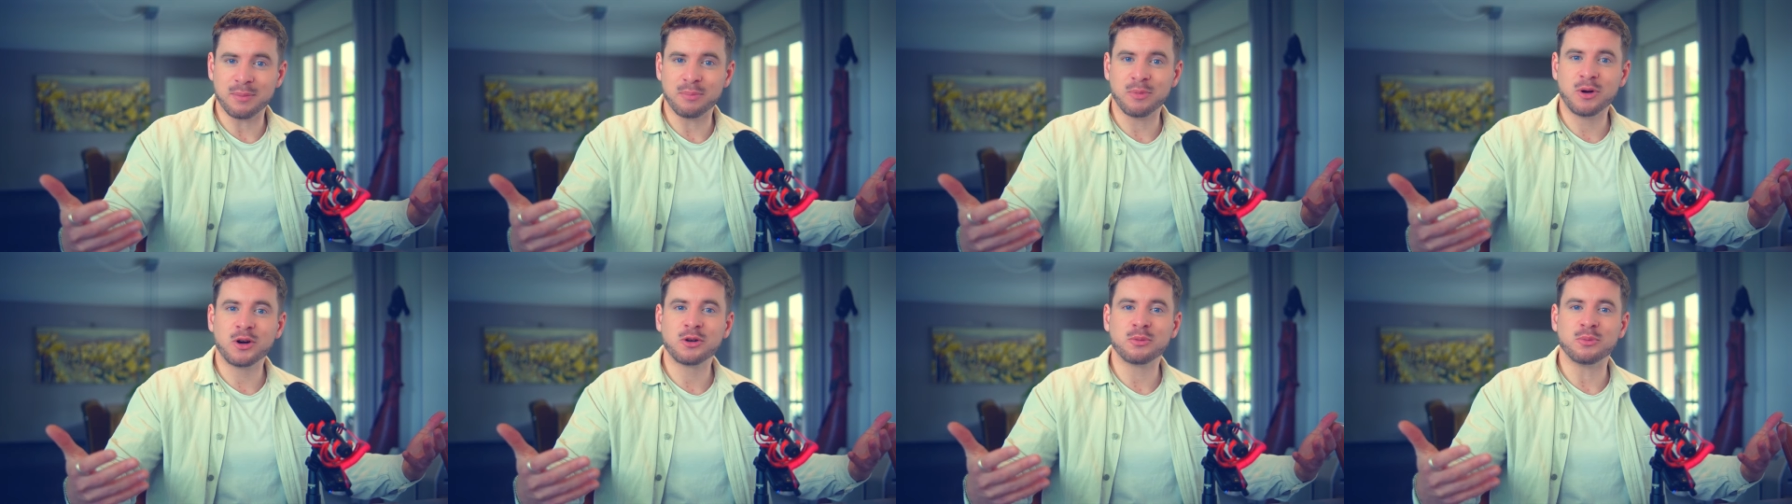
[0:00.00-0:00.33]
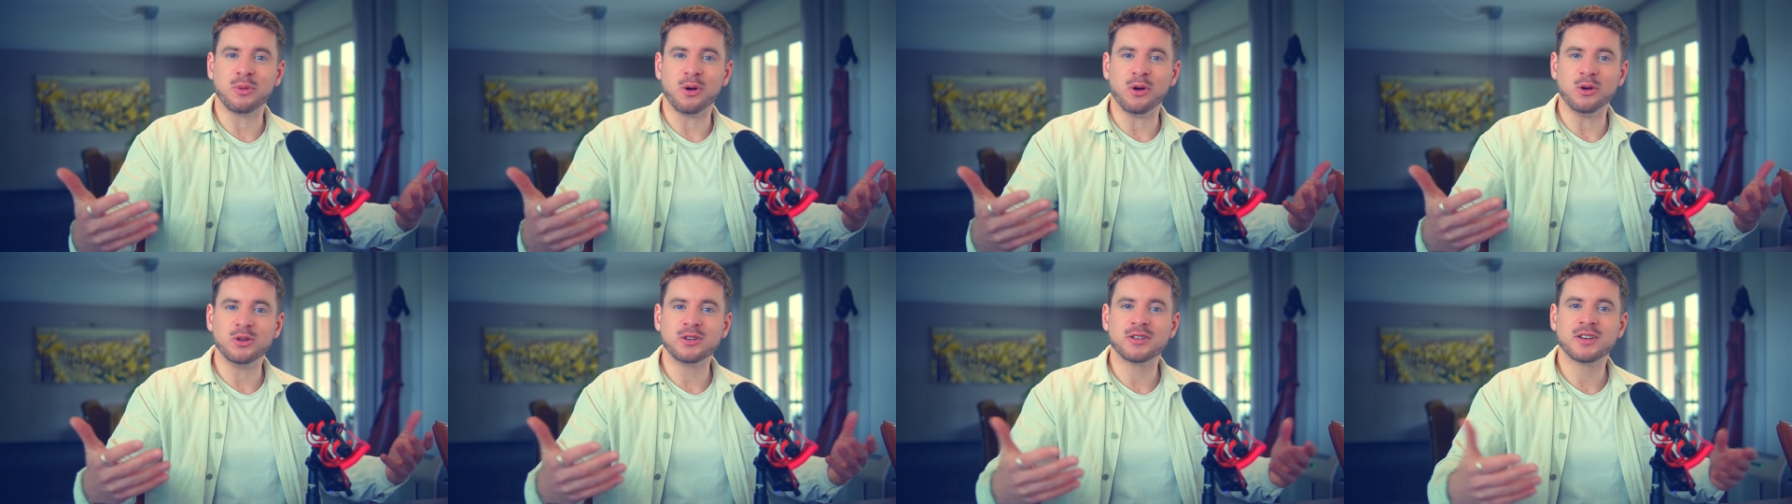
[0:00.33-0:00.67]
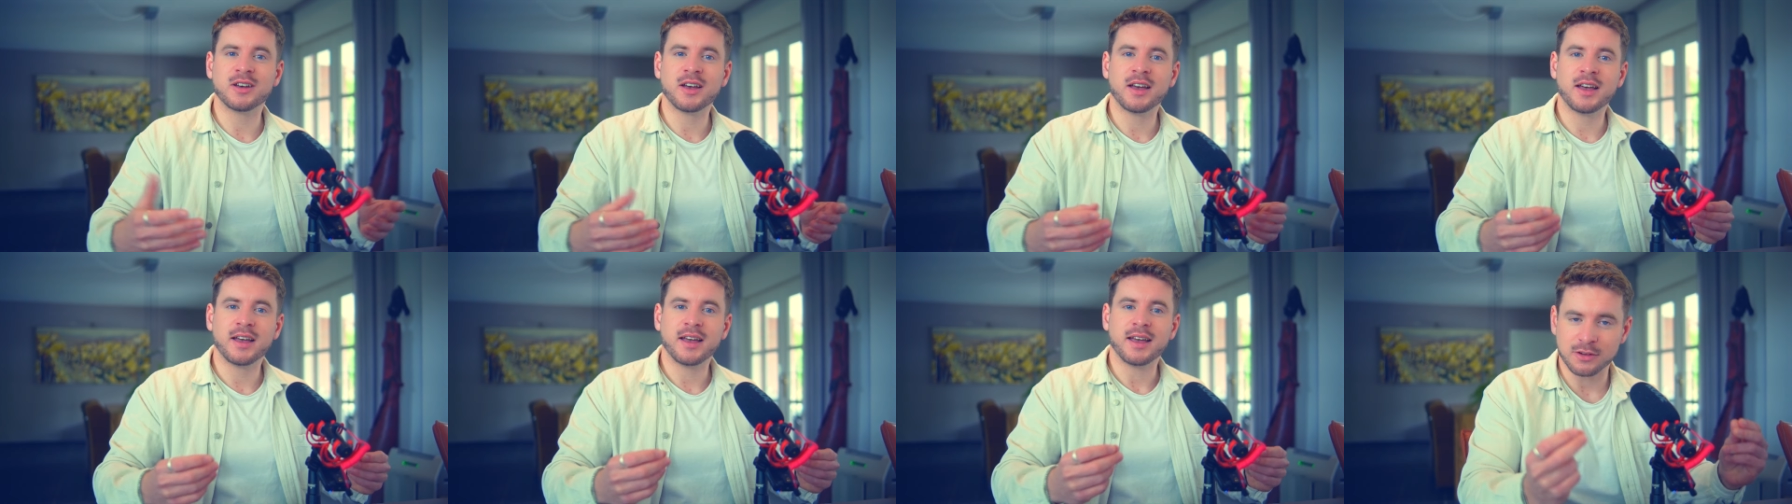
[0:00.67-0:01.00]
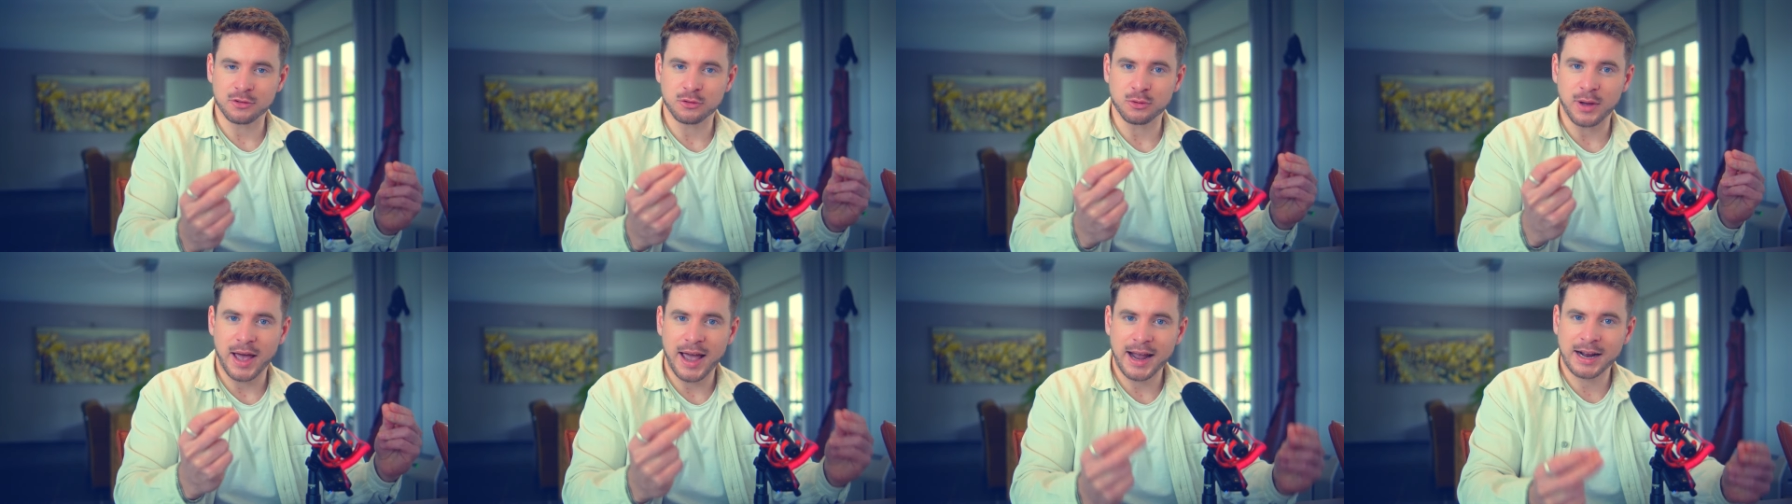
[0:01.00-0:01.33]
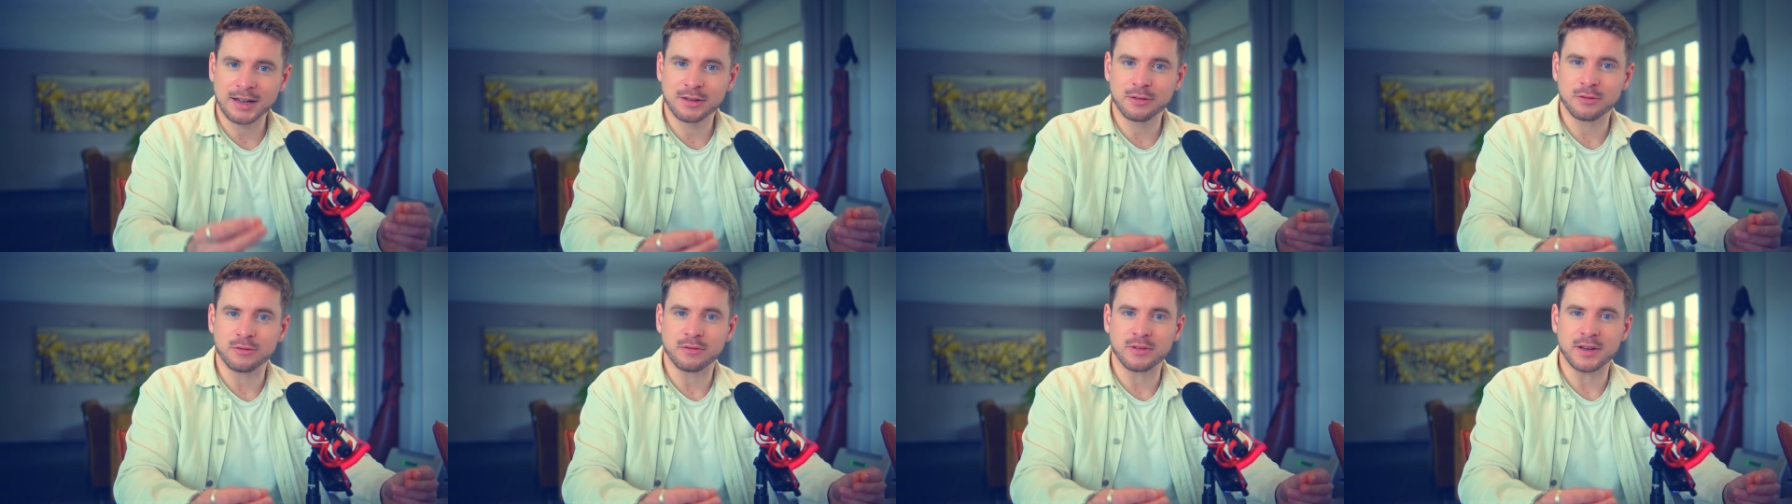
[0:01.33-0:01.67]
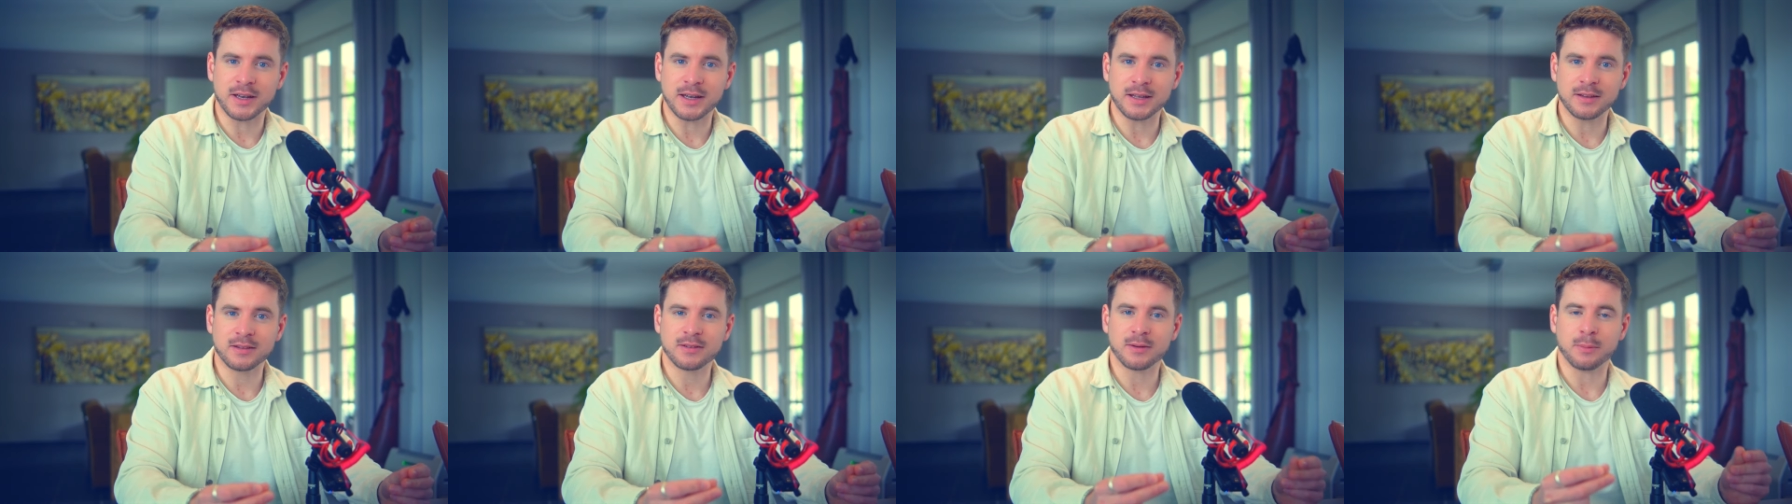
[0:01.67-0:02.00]
monk mode, is to
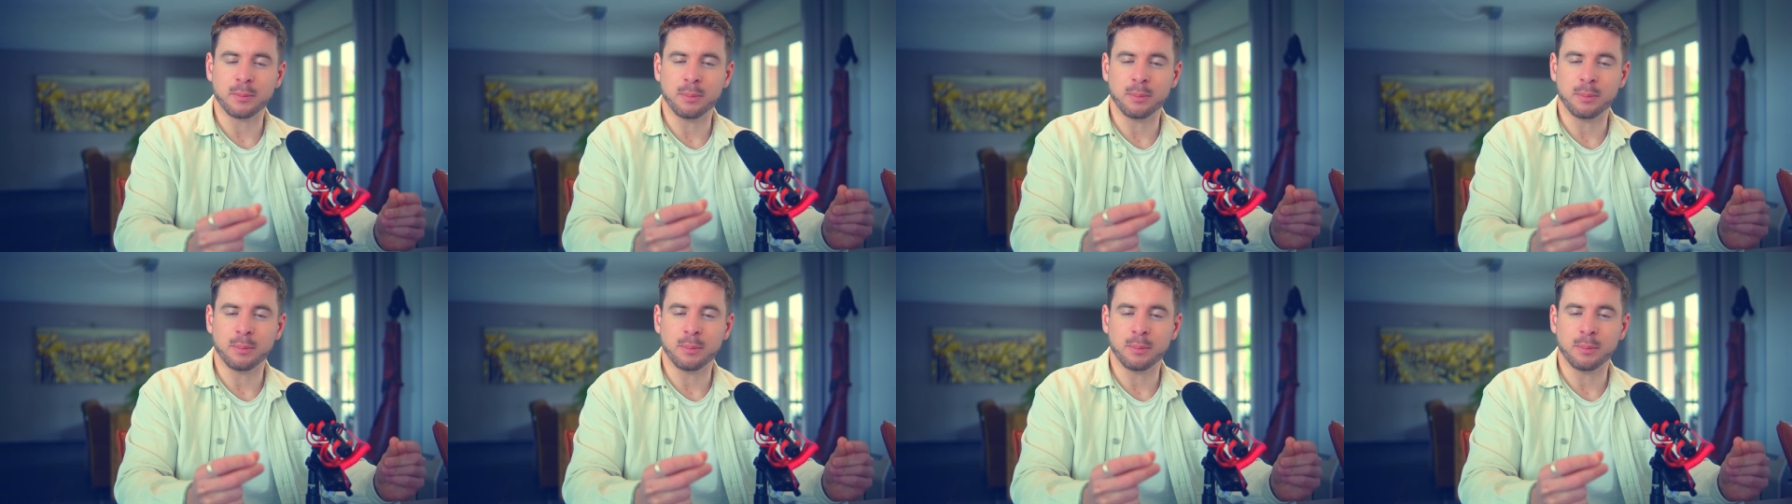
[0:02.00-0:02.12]
activate